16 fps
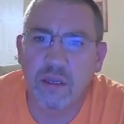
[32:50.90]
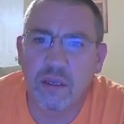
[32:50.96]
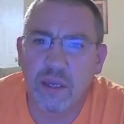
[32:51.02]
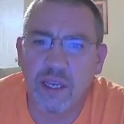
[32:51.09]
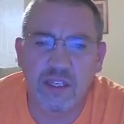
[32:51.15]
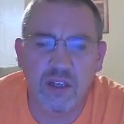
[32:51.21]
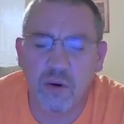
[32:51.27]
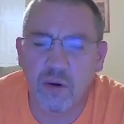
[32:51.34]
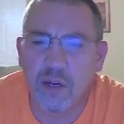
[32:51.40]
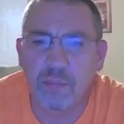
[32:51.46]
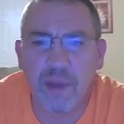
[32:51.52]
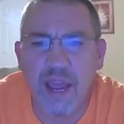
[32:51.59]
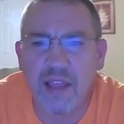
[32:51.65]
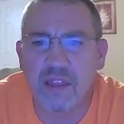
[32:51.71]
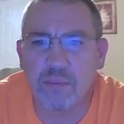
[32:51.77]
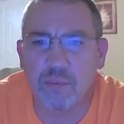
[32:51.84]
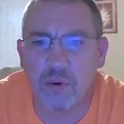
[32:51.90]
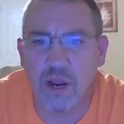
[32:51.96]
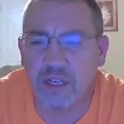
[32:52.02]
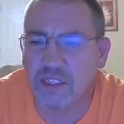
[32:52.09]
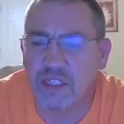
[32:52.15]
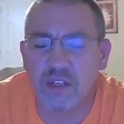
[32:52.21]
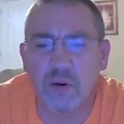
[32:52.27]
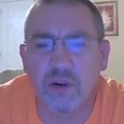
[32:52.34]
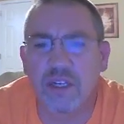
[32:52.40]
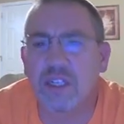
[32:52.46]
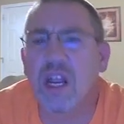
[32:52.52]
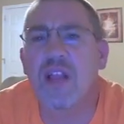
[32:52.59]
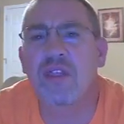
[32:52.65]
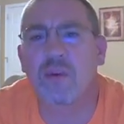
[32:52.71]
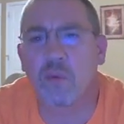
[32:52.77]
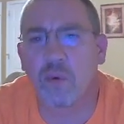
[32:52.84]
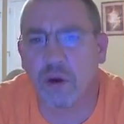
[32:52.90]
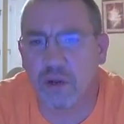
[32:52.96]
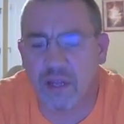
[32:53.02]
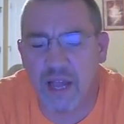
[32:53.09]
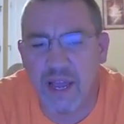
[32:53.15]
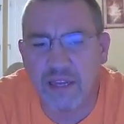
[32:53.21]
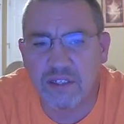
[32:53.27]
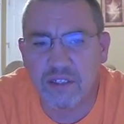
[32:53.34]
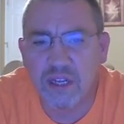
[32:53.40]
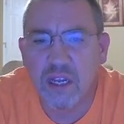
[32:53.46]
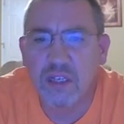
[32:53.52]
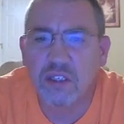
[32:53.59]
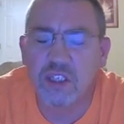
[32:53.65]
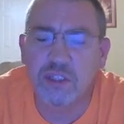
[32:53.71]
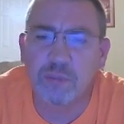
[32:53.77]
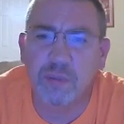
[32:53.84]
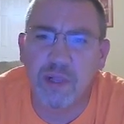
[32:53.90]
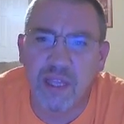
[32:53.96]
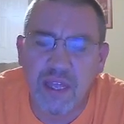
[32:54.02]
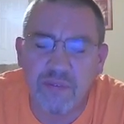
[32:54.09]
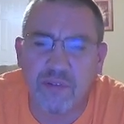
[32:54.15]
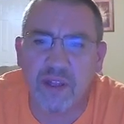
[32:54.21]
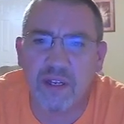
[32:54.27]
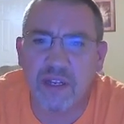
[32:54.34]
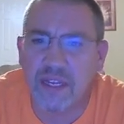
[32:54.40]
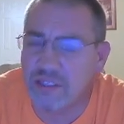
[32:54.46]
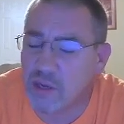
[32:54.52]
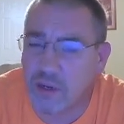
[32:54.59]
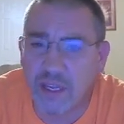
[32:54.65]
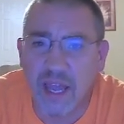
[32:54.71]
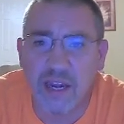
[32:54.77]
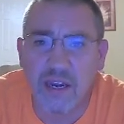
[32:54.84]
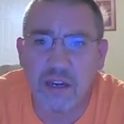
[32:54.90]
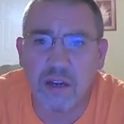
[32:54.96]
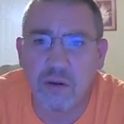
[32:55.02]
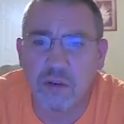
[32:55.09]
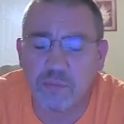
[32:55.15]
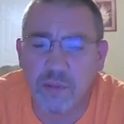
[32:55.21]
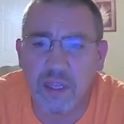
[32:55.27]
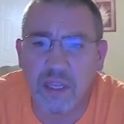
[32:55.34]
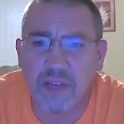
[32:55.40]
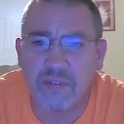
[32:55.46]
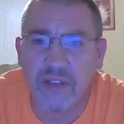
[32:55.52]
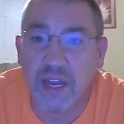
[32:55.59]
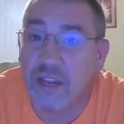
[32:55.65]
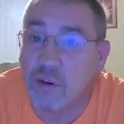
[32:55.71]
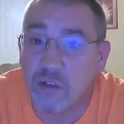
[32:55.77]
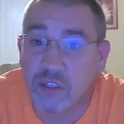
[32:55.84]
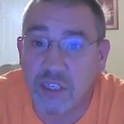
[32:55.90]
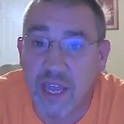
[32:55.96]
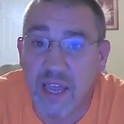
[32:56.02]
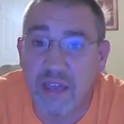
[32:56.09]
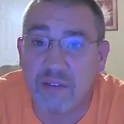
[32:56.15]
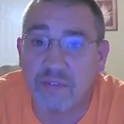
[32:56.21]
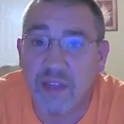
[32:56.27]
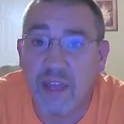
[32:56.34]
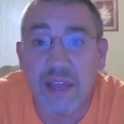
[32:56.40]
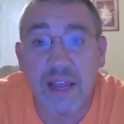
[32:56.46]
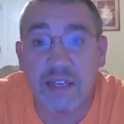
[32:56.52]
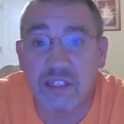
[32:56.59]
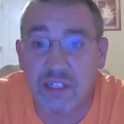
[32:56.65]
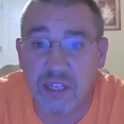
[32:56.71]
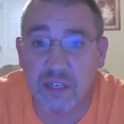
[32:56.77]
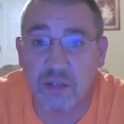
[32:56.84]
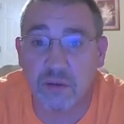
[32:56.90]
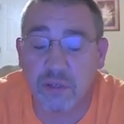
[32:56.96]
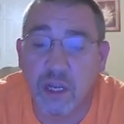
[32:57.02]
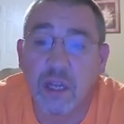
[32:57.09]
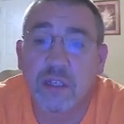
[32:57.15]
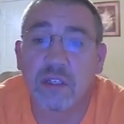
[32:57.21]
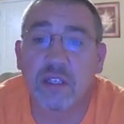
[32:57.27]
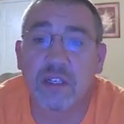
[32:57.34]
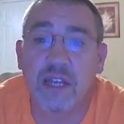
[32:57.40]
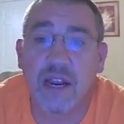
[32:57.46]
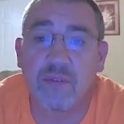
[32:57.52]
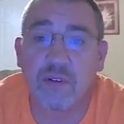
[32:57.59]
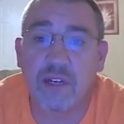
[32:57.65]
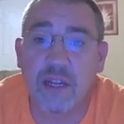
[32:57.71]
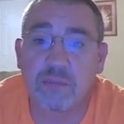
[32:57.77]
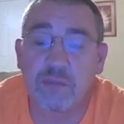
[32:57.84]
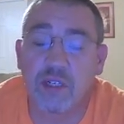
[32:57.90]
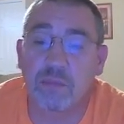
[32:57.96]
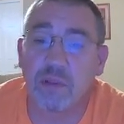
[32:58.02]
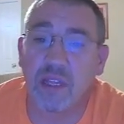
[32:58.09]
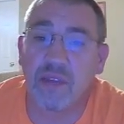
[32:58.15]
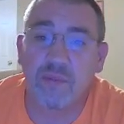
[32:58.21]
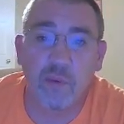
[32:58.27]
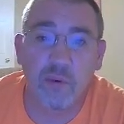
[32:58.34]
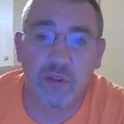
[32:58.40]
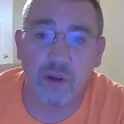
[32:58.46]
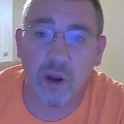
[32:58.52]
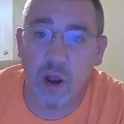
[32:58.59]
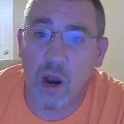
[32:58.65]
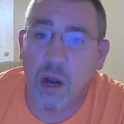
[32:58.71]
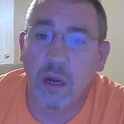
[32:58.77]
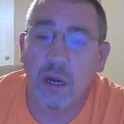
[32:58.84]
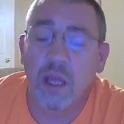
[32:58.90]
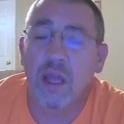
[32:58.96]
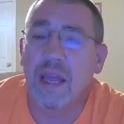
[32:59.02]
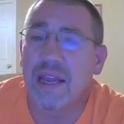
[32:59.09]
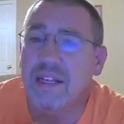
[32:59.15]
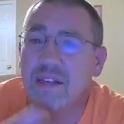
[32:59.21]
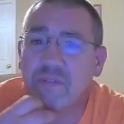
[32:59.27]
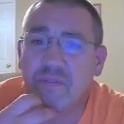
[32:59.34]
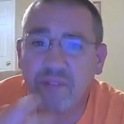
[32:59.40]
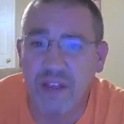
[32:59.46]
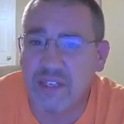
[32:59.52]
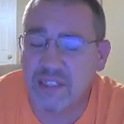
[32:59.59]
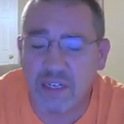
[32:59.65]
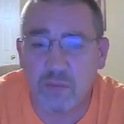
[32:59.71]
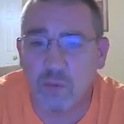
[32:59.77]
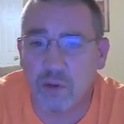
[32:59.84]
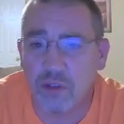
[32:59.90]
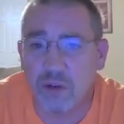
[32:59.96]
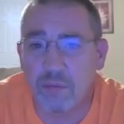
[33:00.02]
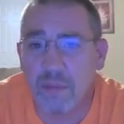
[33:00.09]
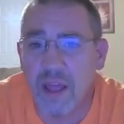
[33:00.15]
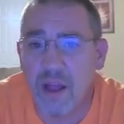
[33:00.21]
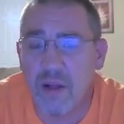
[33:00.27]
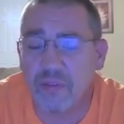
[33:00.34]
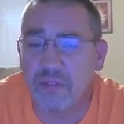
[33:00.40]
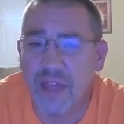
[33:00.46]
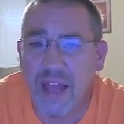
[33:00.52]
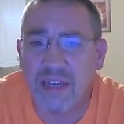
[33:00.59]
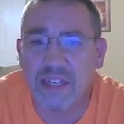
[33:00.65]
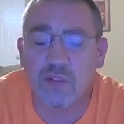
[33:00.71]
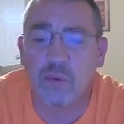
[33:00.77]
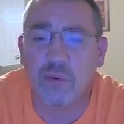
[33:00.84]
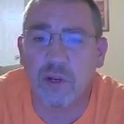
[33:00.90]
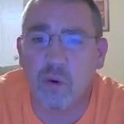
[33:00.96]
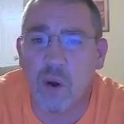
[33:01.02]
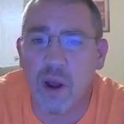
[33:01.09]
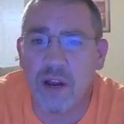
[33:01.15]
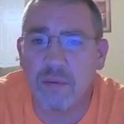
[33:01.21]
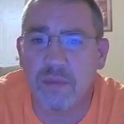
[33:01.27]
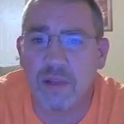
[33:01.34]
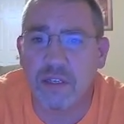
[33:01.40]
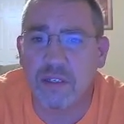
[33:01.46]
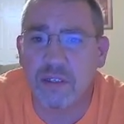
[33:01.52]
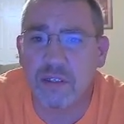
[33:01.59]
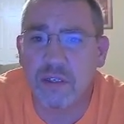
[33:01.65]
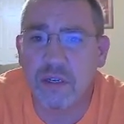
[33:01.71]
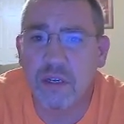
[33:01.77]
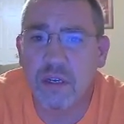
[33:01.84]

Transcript: He's already paid the price. He's already done the work, guys. Just believe it. That's all you got to do is believe it, and you're saved and sealed till the day of redemption. Believe it with your heart and confess it with your mouth. That is the requirements.